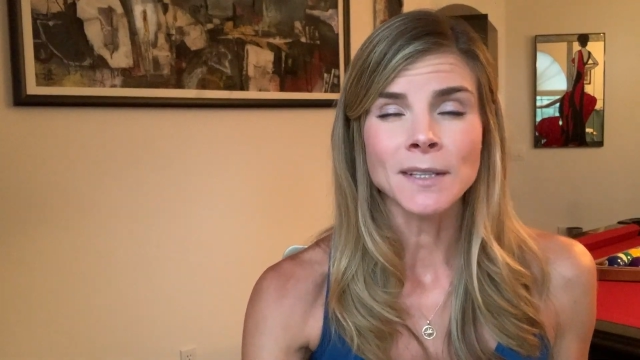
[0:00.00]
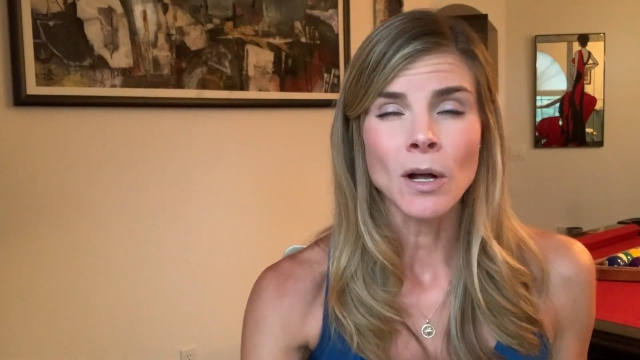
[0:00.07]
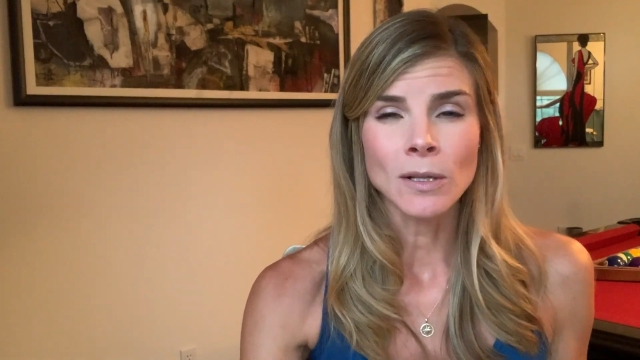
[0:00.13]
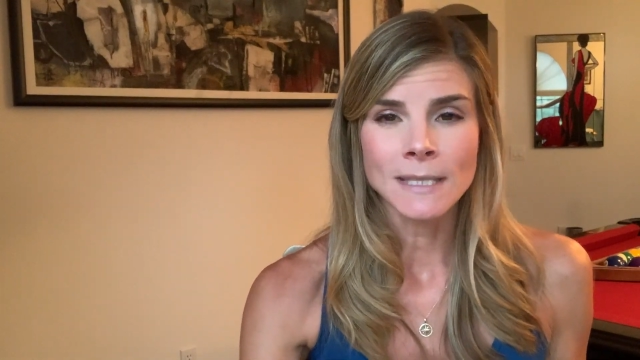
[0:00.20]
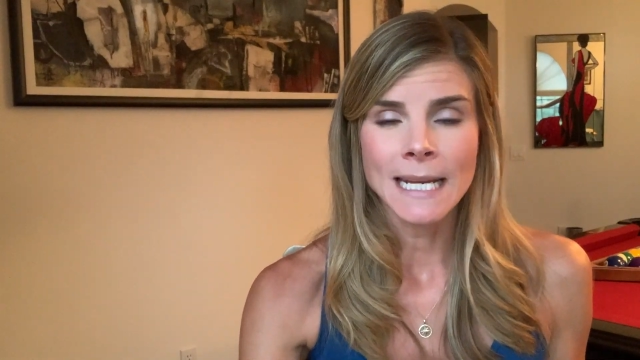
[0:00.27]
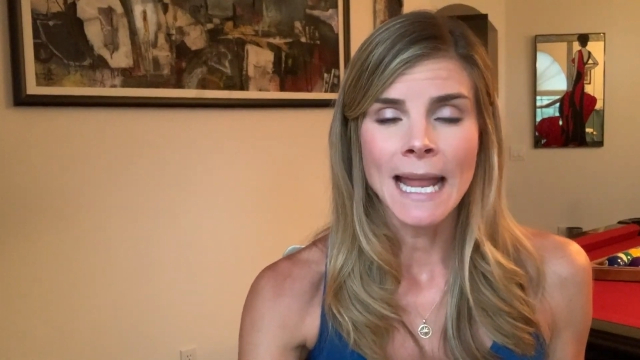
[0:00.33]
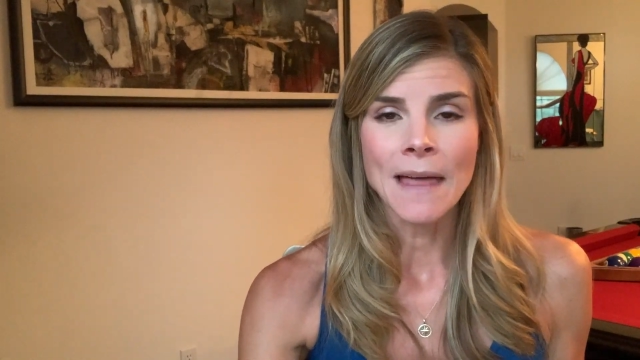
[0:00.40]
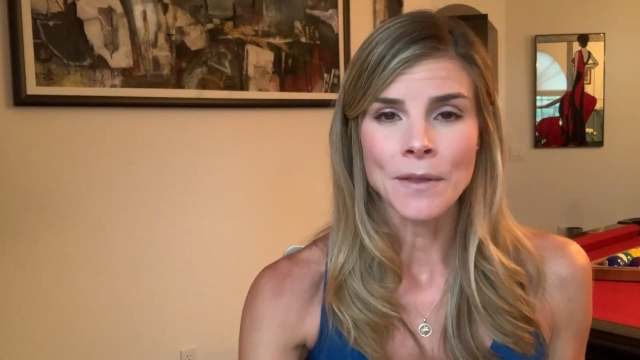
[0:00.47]
all
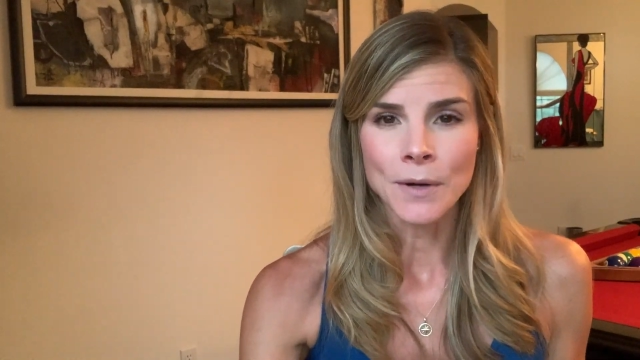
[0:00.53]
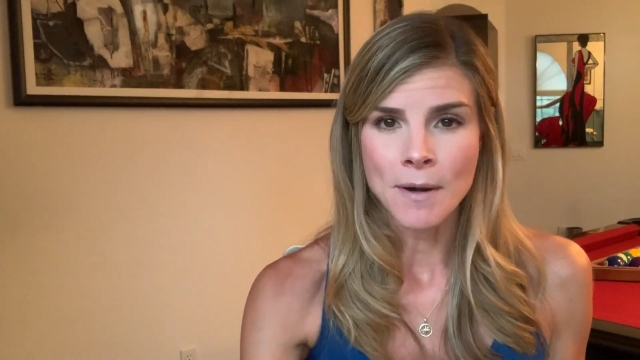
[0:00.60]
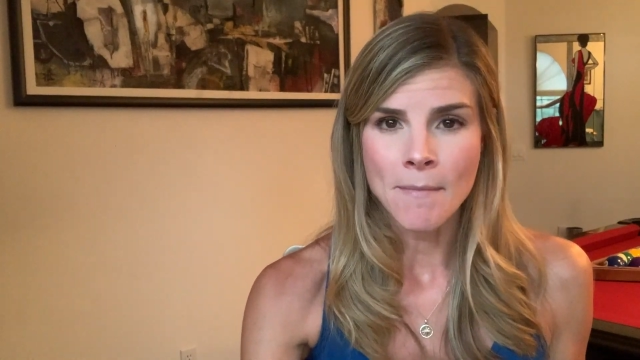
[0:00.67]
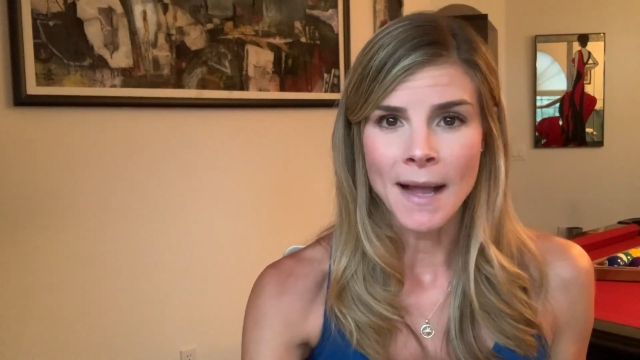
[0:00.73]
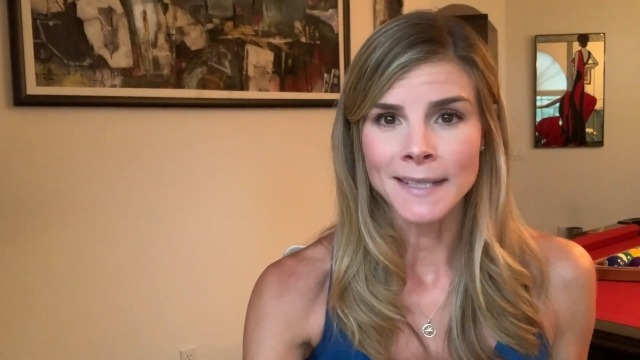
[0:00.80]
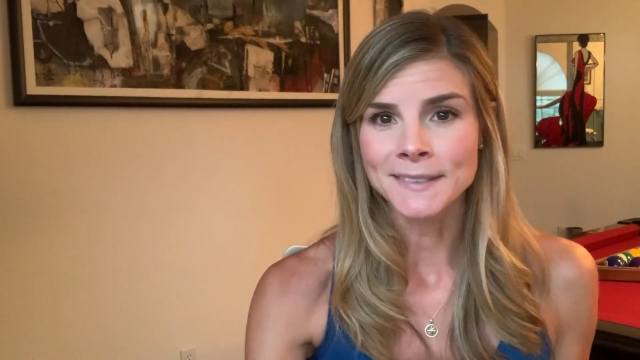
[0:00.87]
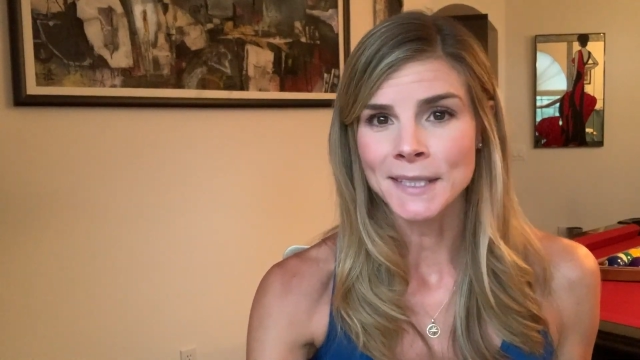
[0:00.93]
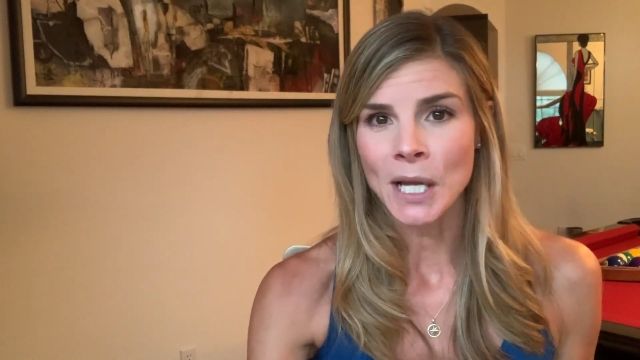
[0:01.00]
together in
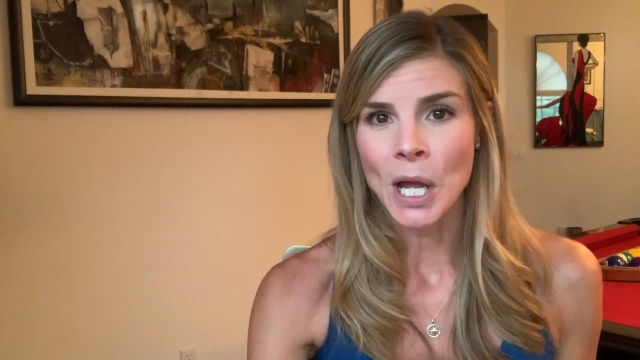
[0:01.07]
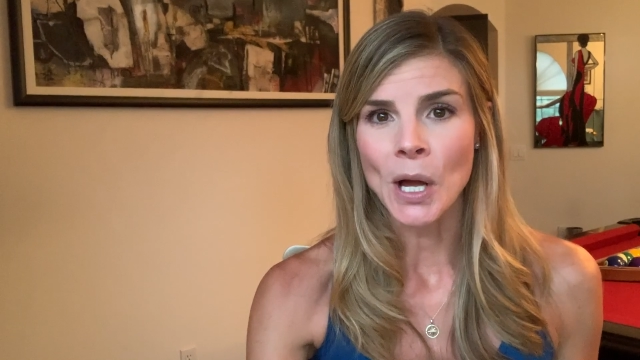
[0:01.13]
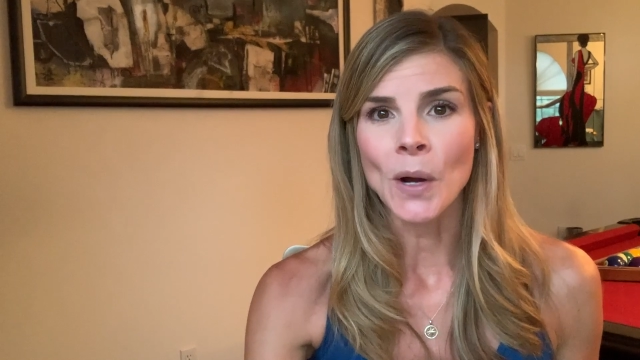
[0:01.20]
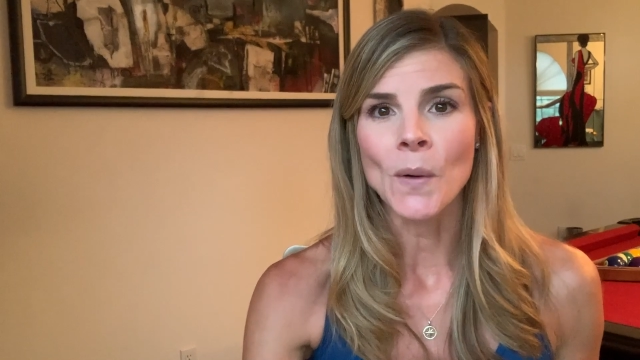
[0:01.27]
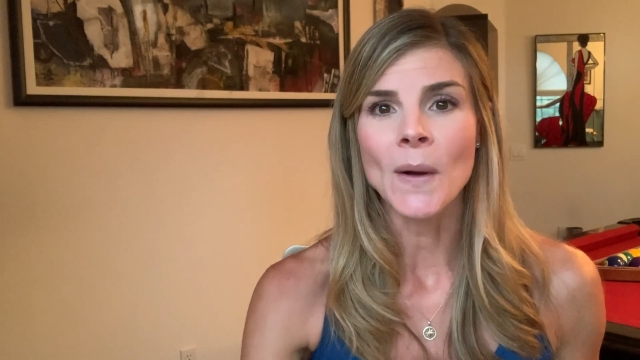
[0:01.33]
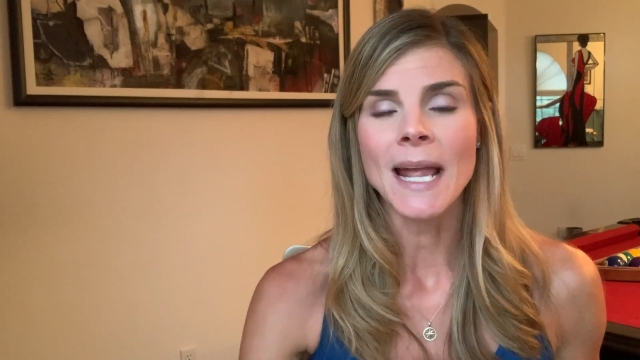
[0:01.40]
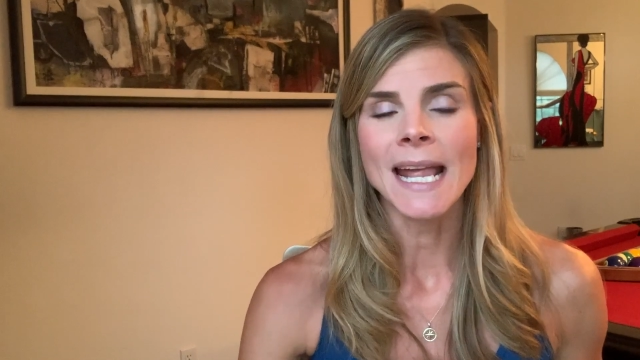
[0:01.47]
Mexico,